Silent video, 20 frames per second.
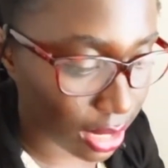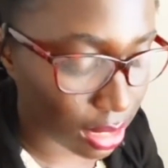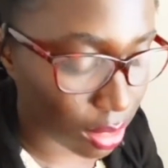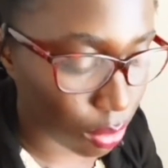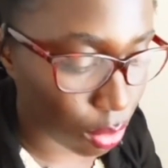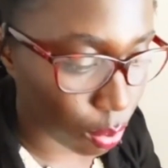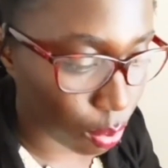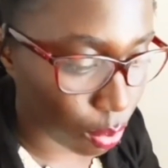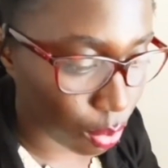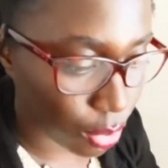They
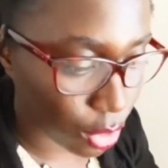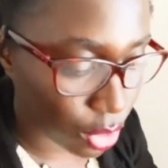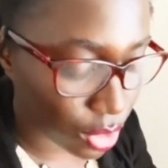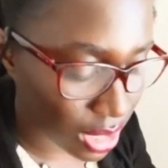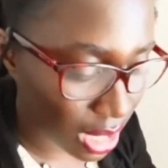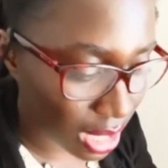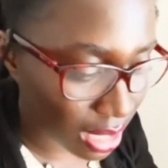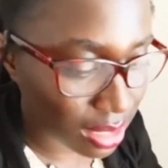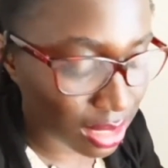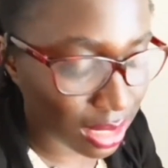were
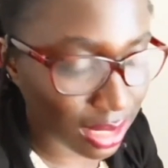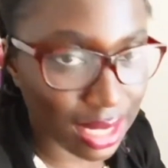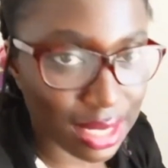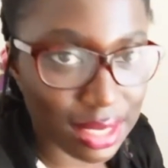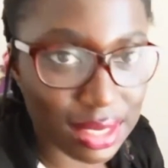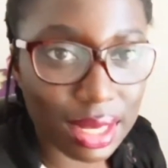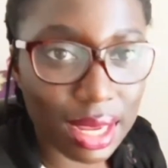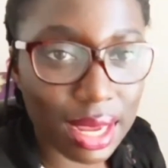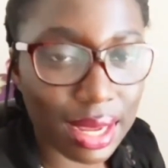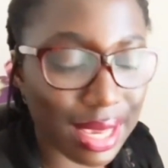protesting
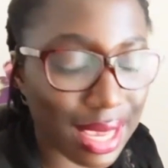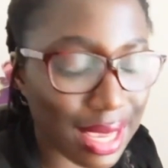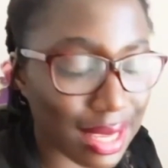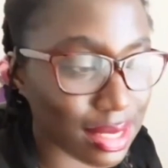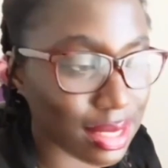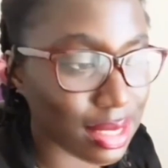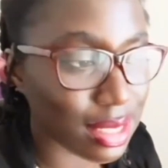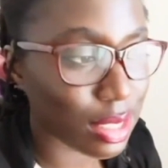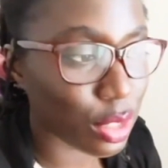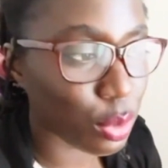
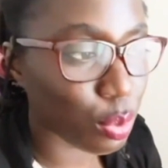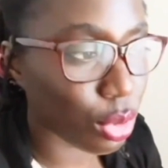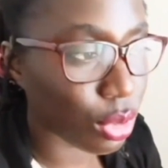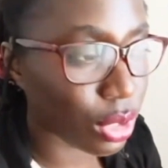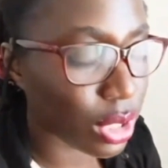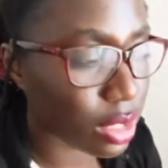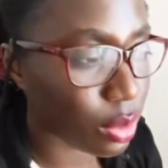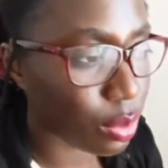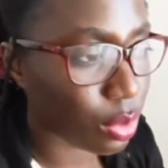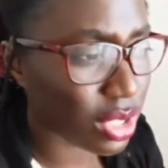against this
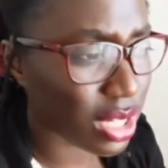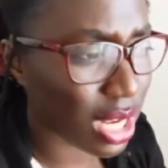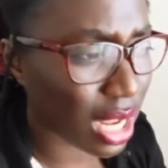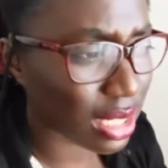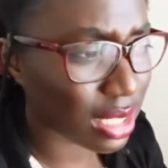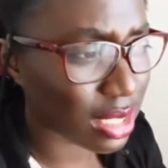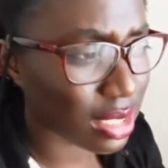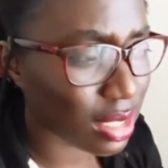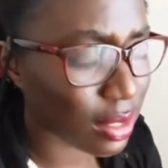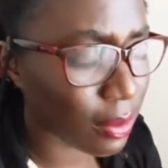police
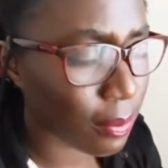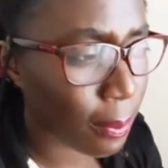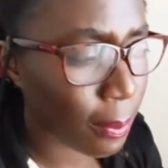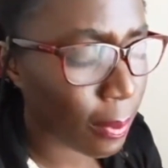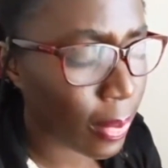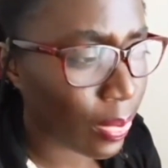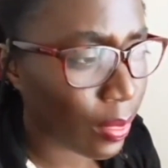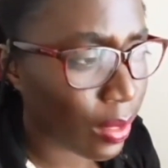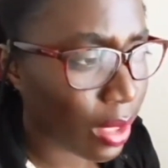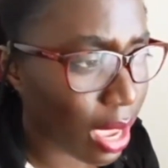brutality.
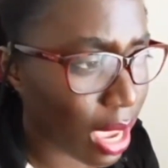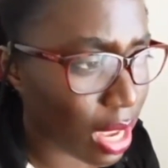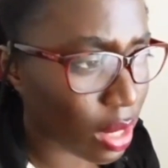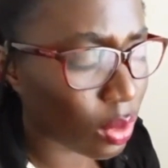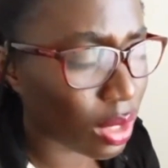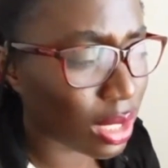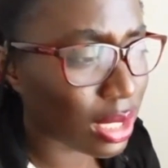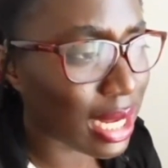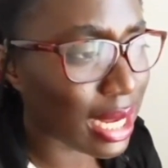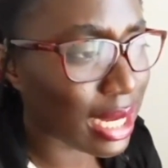And
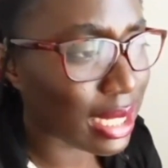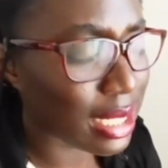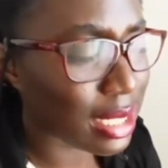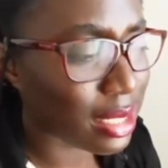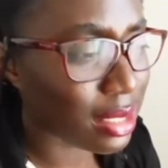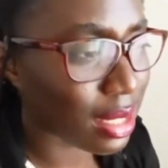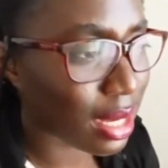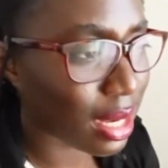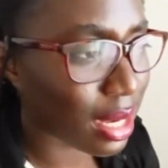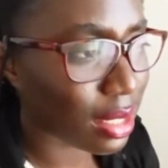one lady
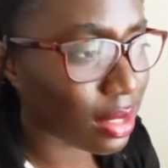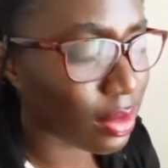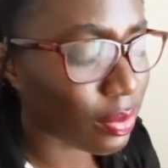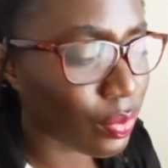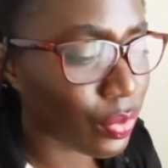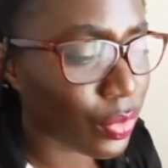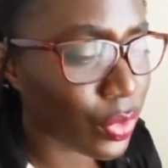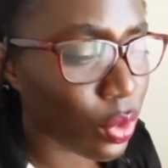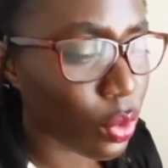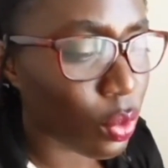said,
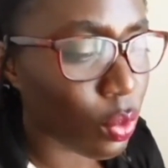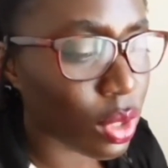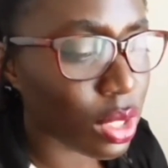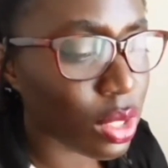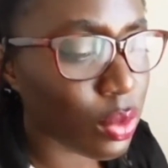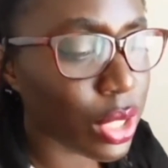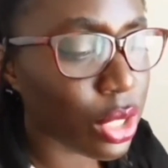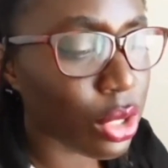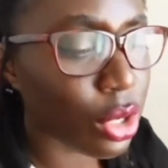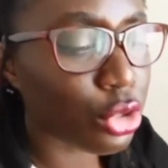What are
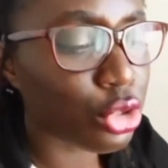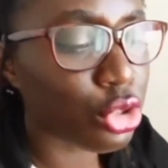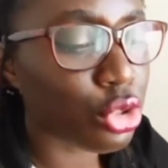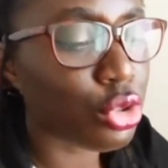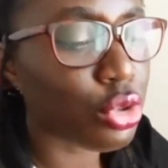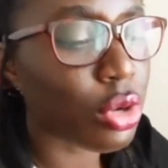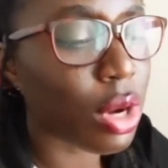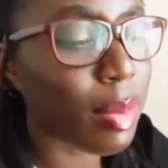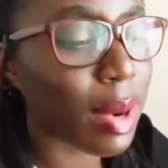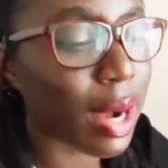we going to
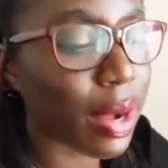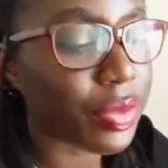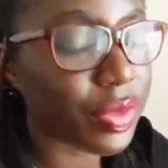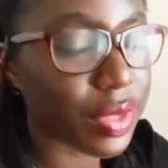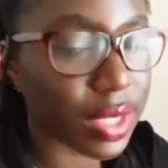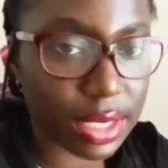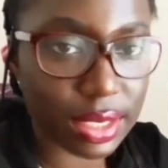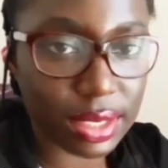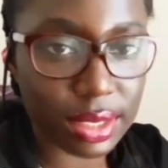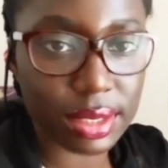do about
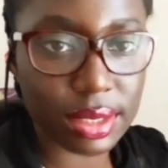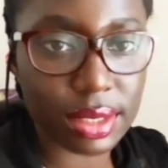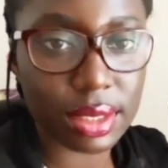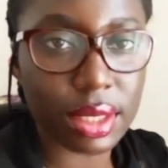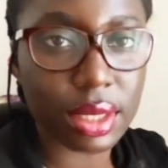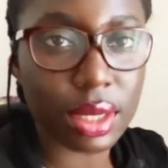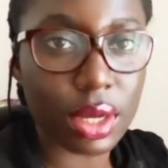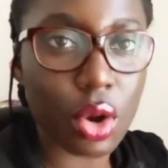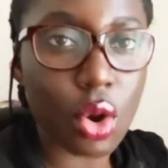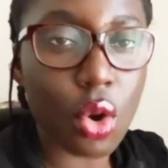this?
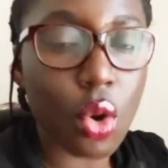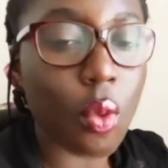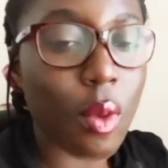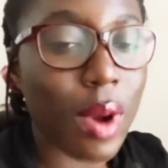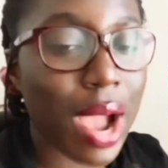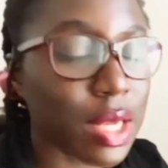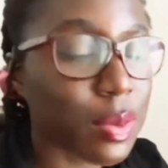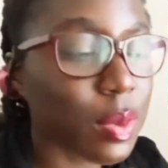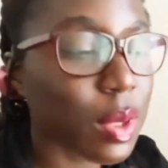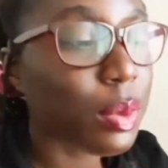
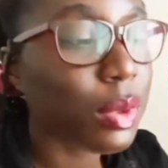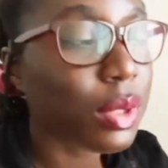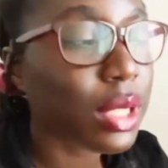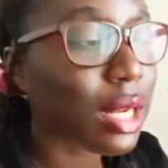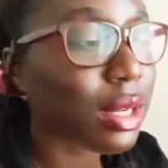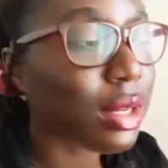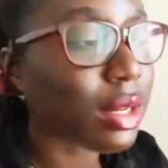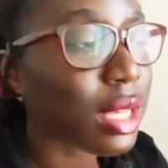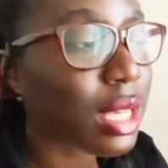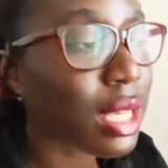White people that
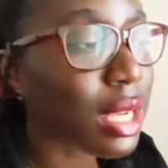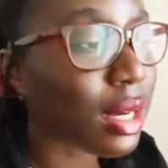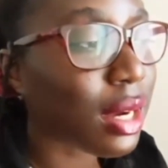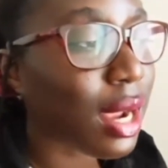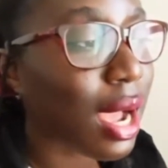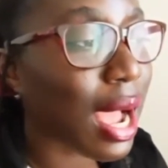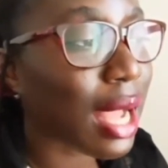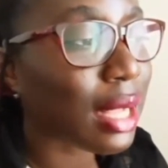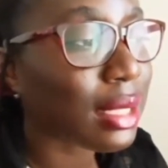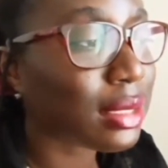are here
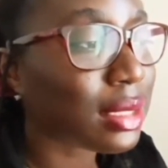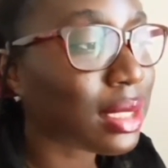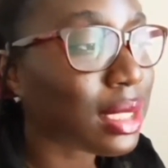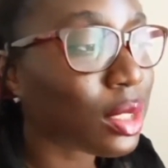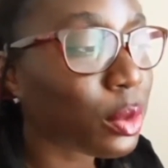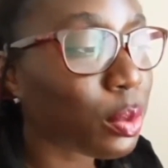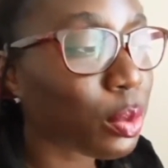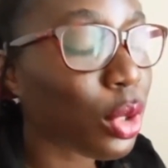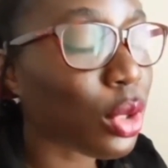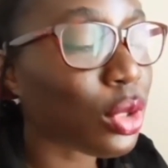at this
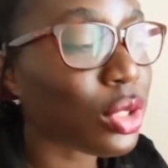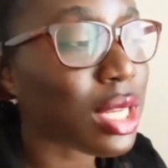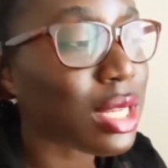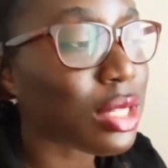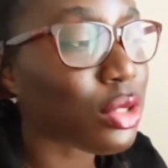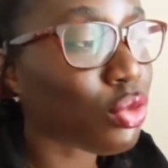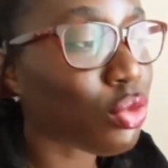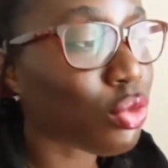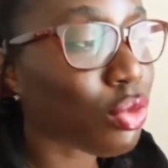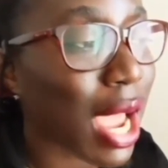protest
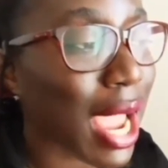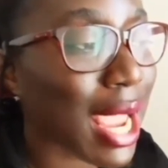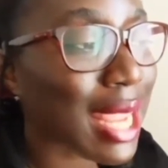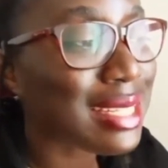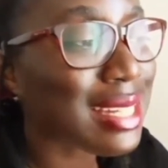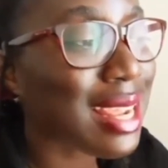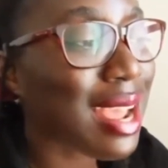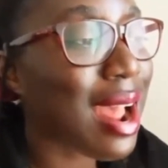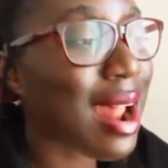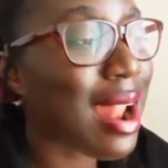right
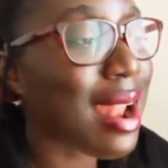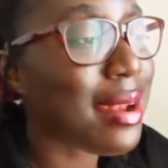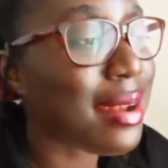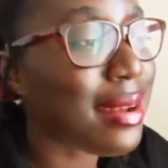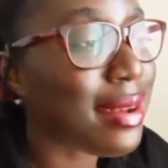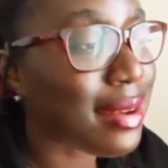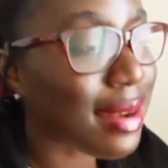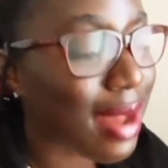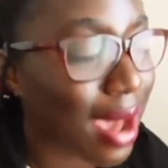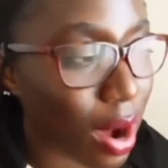
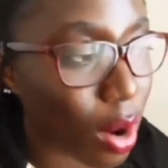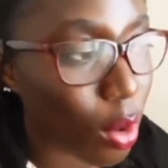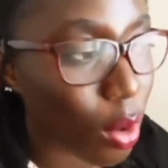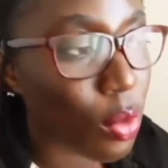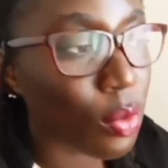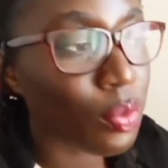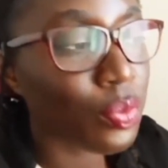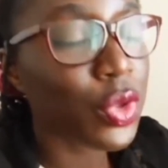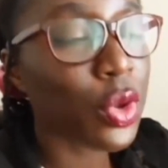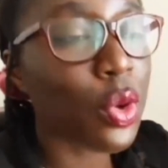now,
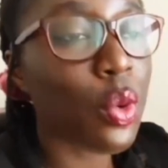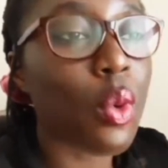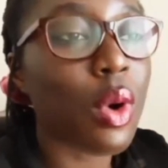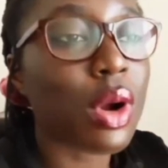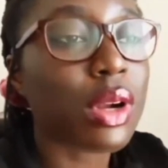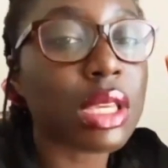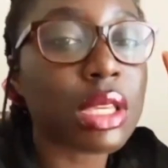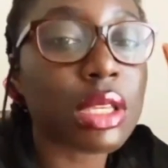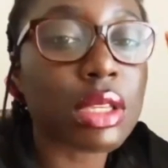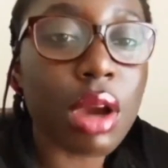what
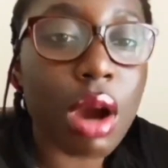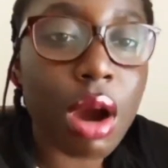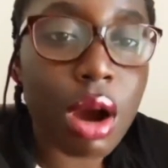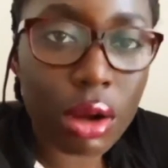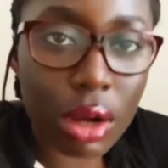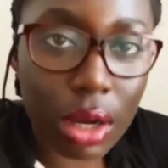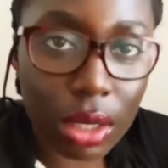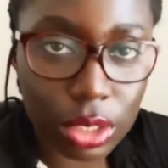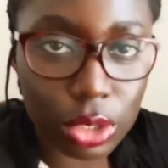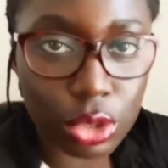are y'all
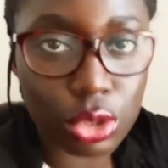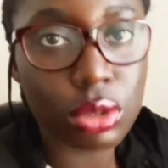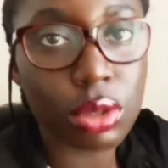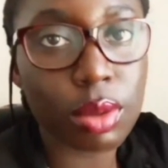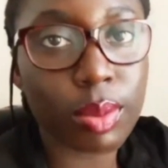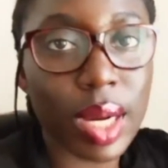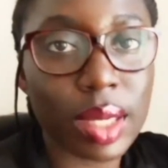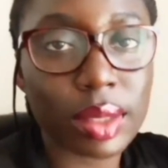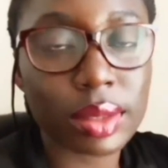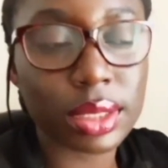gonna do
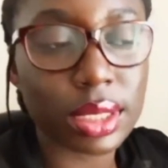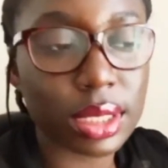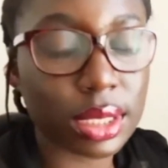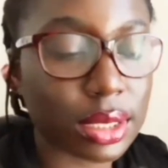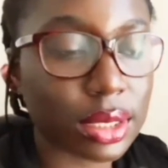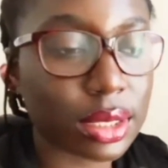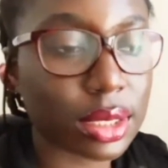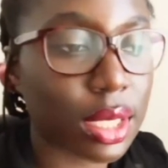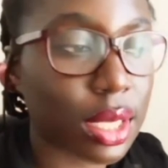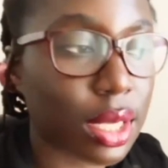about this?